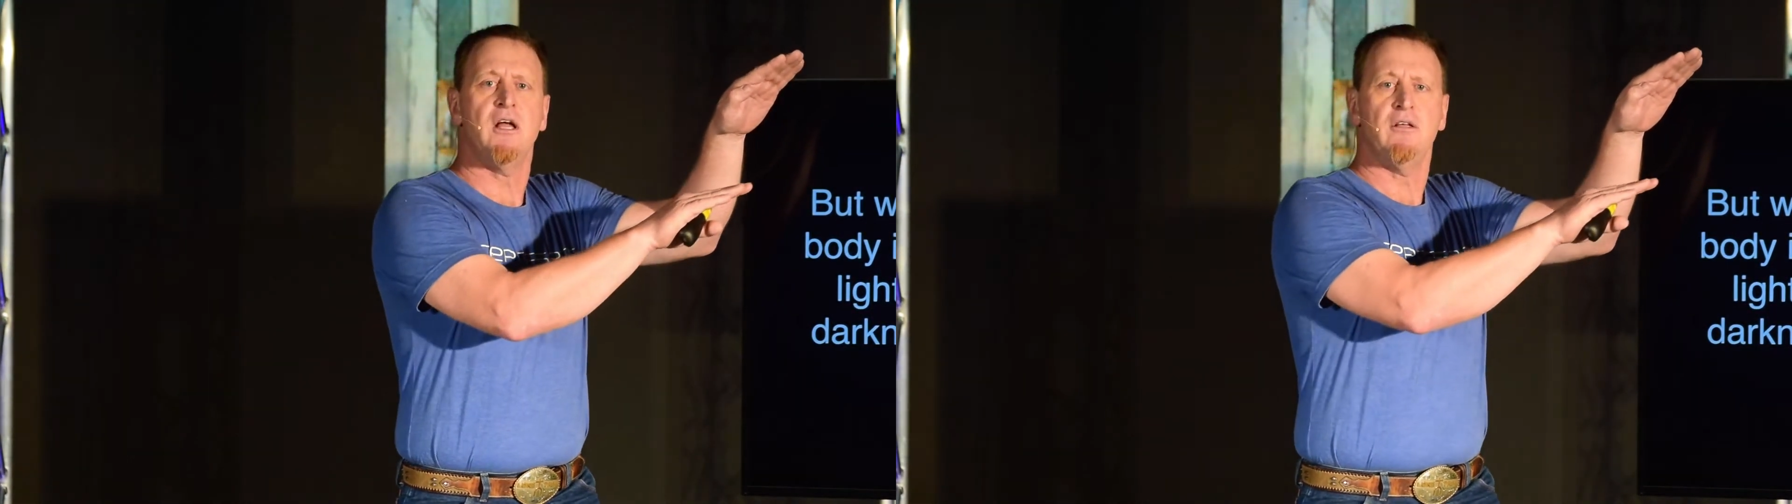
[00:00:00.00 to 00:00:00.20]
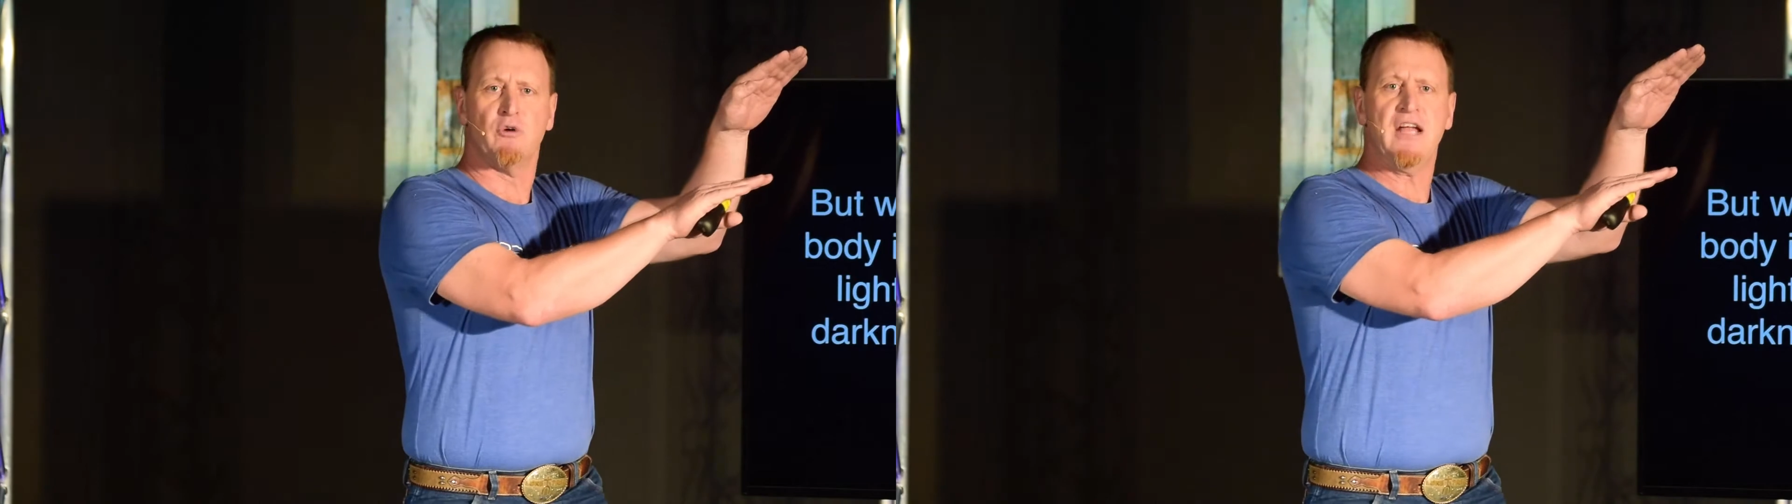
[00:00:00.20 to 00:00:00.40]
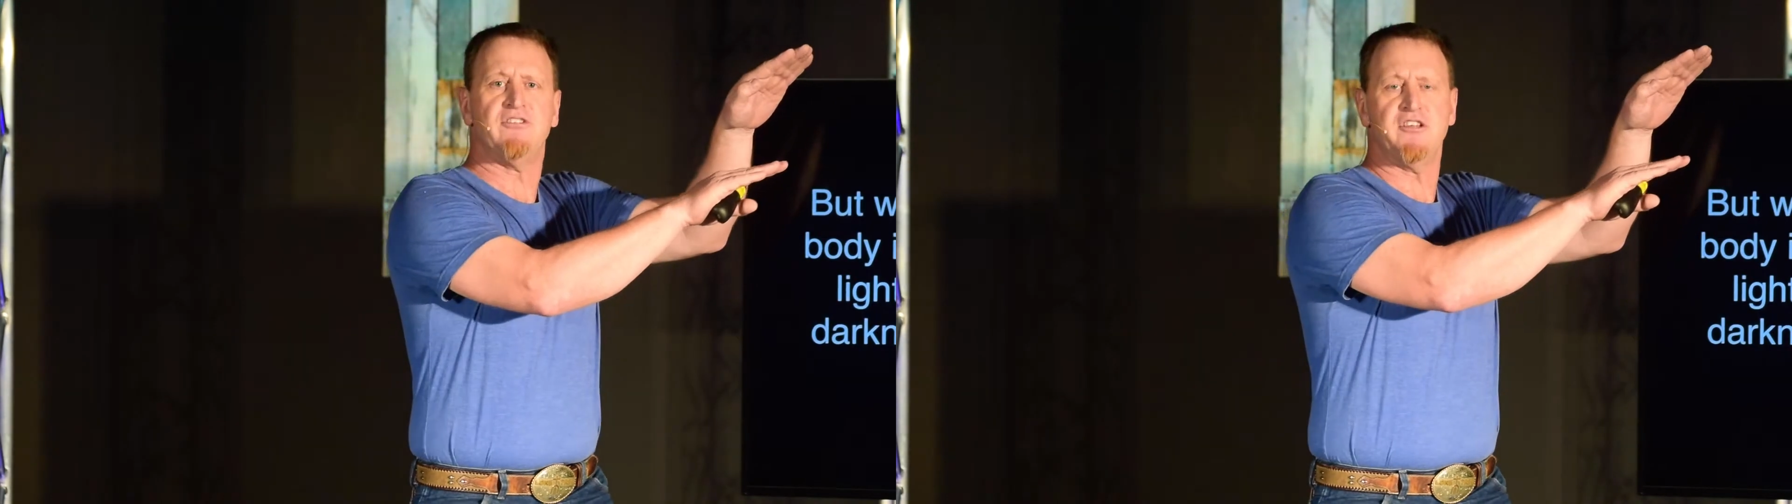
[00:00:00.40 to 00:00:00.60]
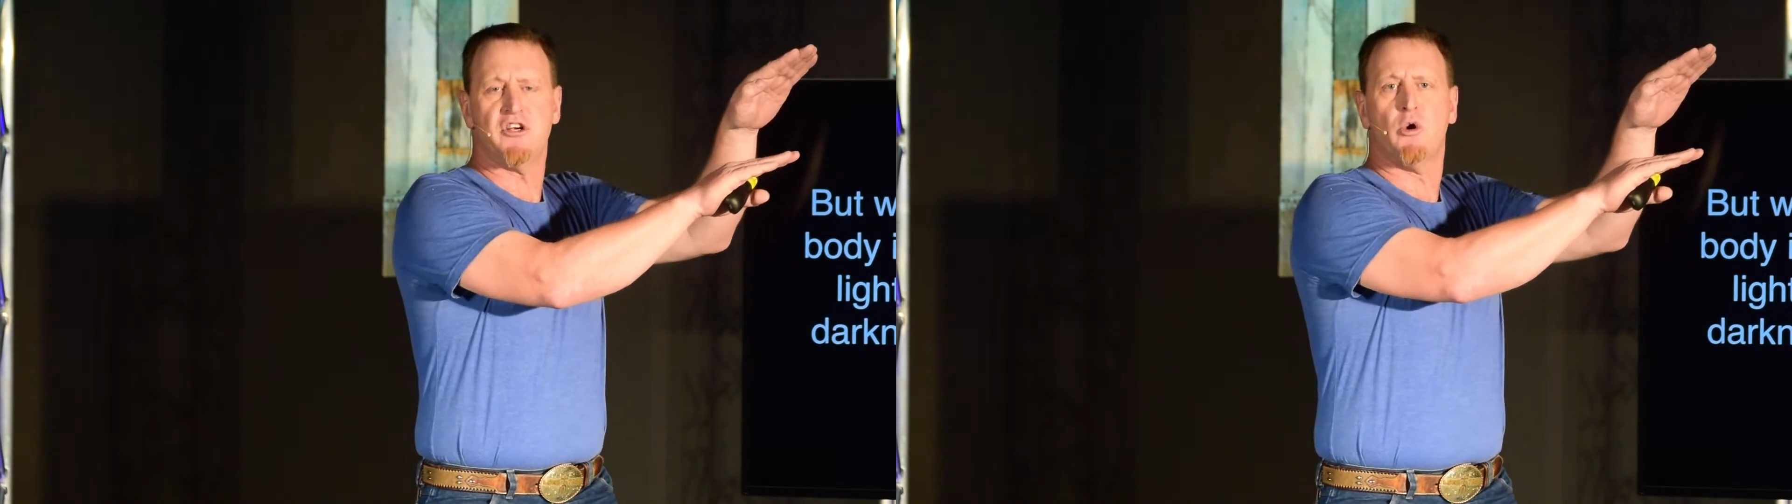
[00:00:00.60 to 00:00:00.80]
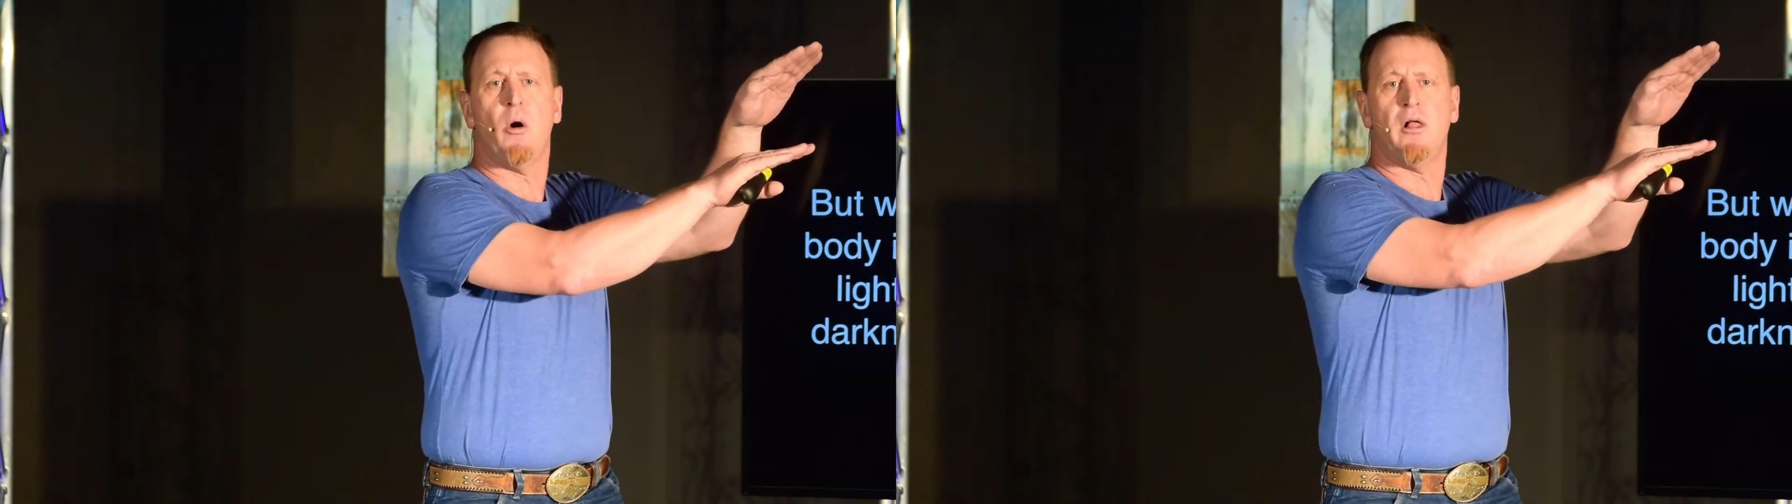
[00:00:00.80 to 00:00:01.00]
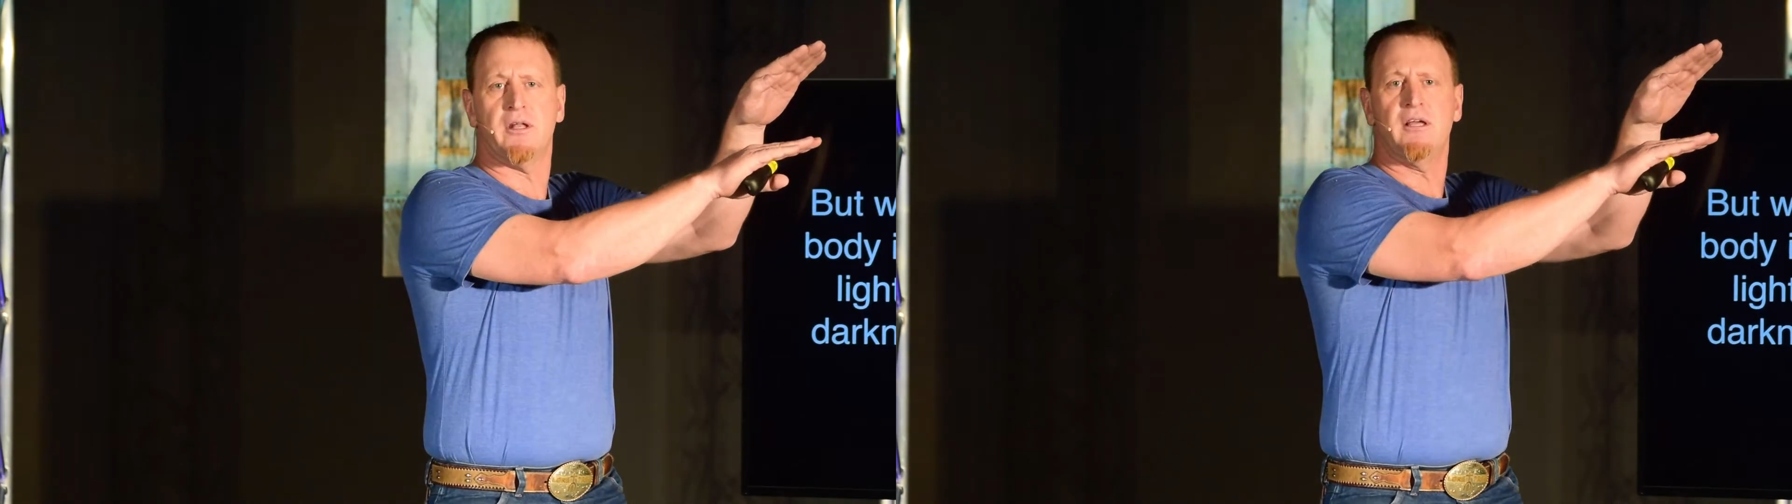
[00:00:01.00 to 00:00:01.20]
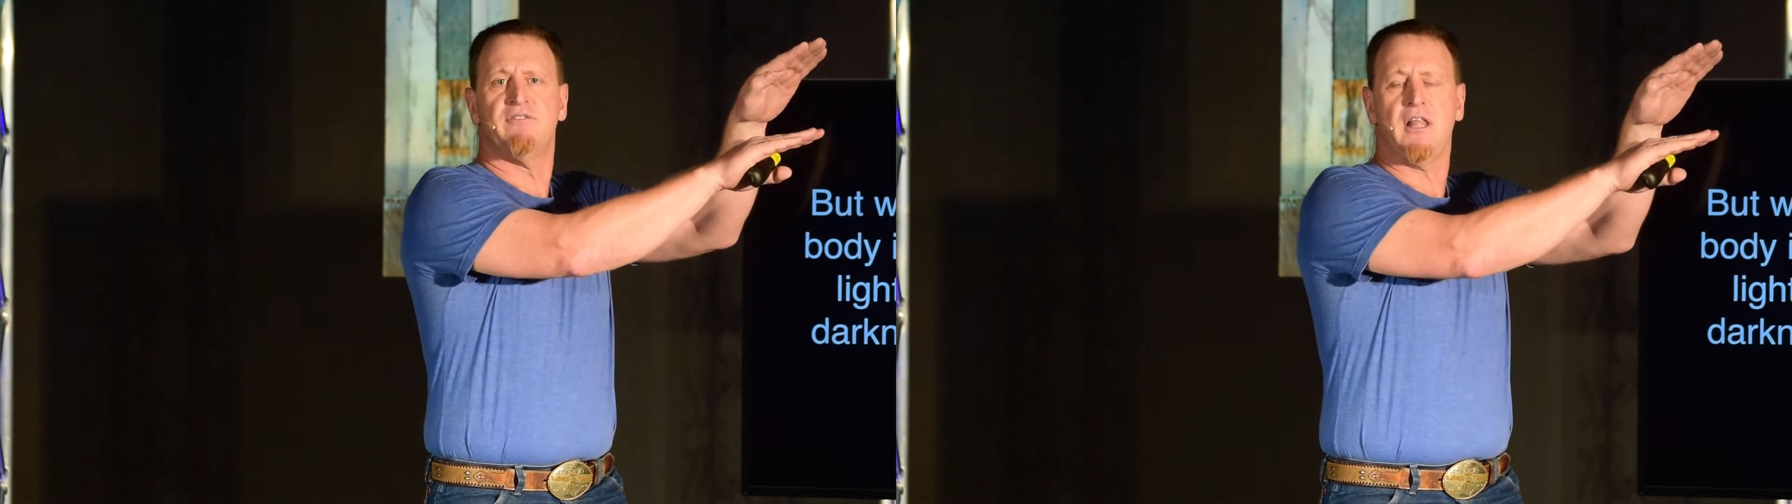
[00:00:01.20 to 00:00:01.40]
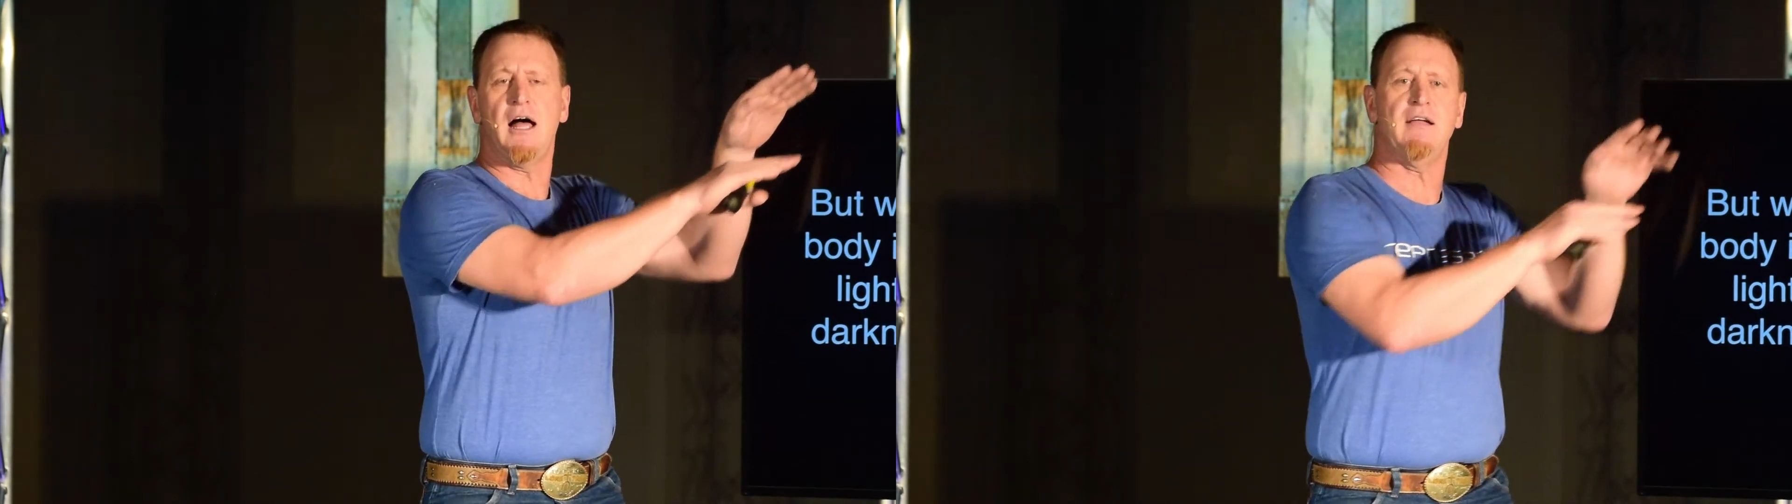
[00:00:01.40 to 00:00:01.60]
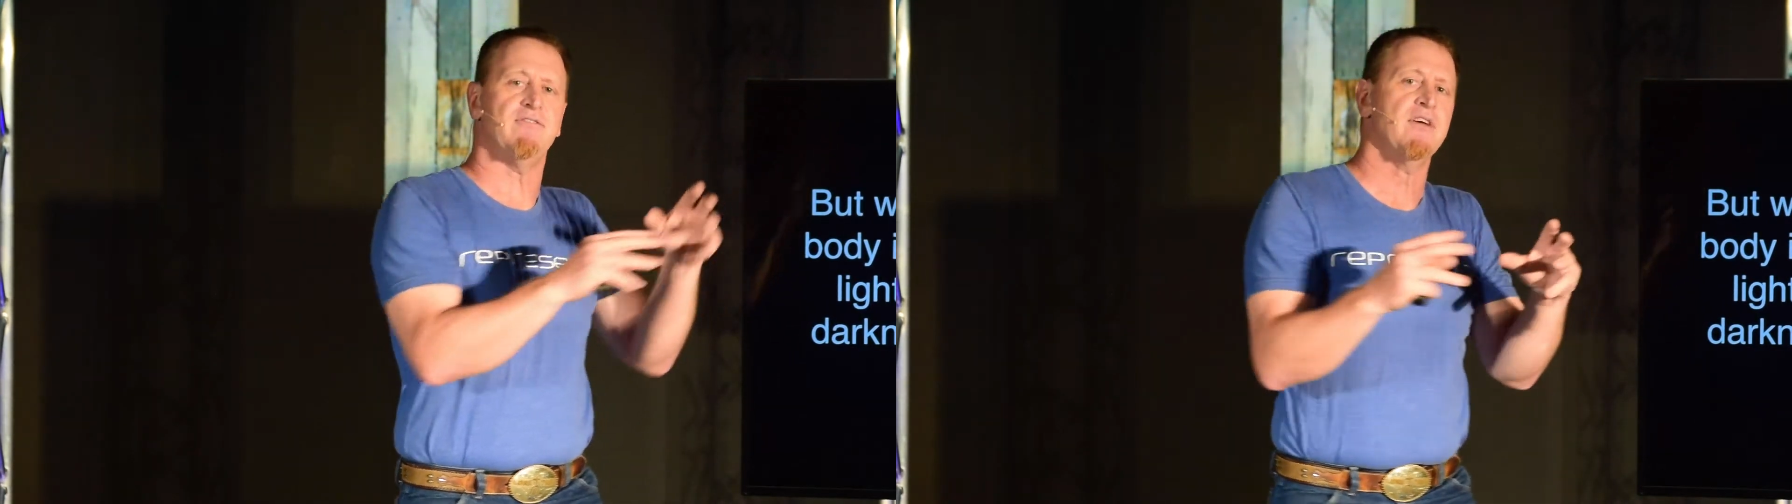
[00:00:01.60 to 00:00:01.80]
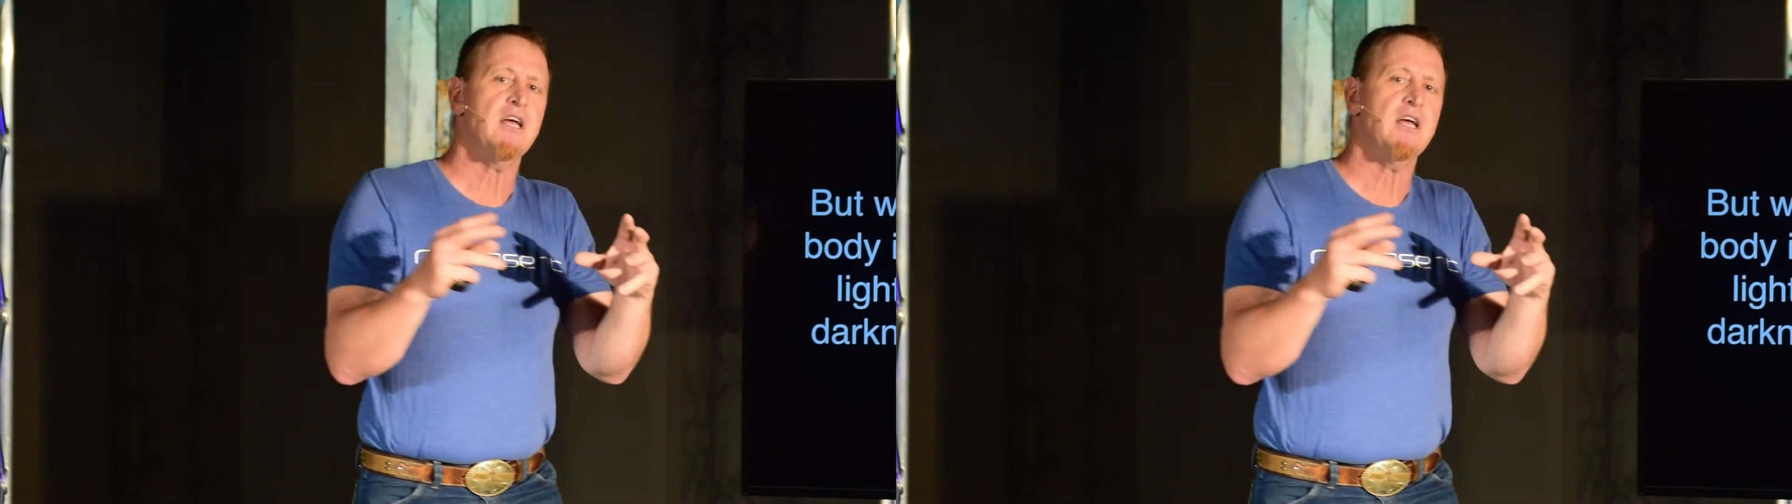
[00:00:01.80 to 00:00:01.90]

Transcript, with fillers: raising your quality of life.